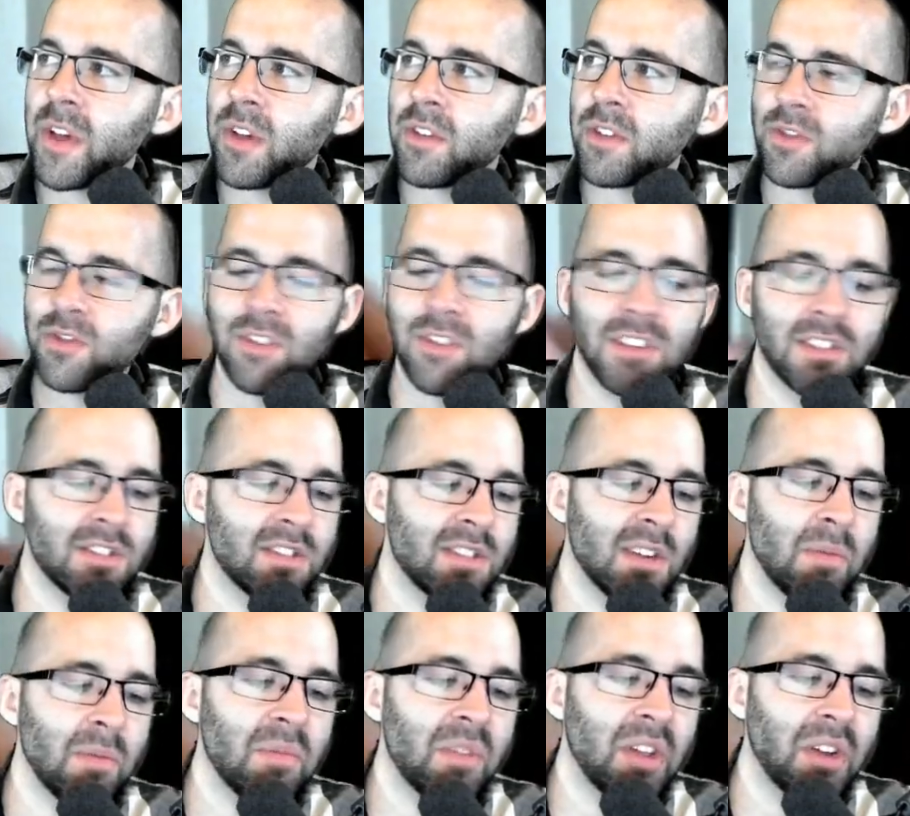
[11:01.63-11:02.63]
illustrates
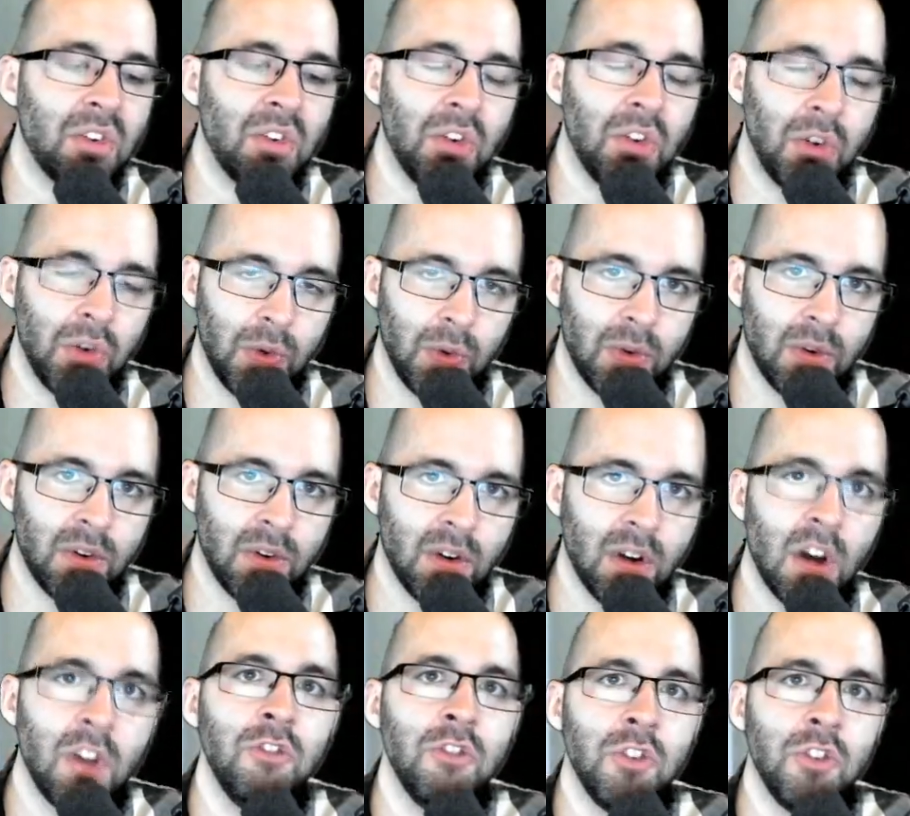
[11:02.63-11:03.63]
something new,
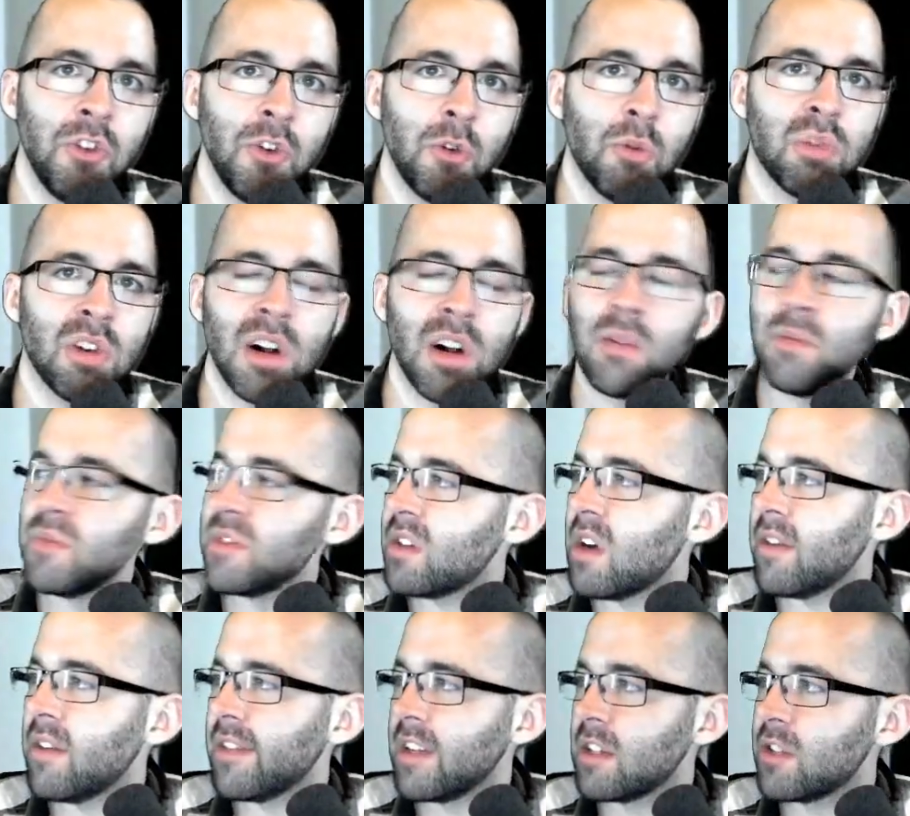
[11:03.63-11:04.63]
a new
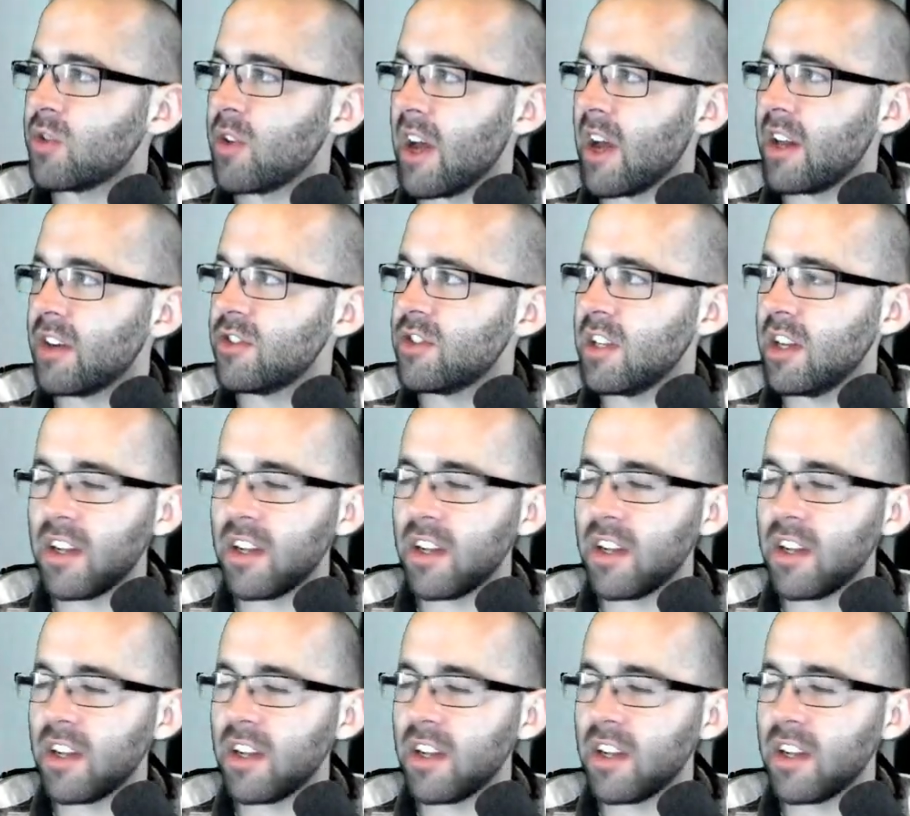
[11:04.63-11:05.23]
problem-solving strategy.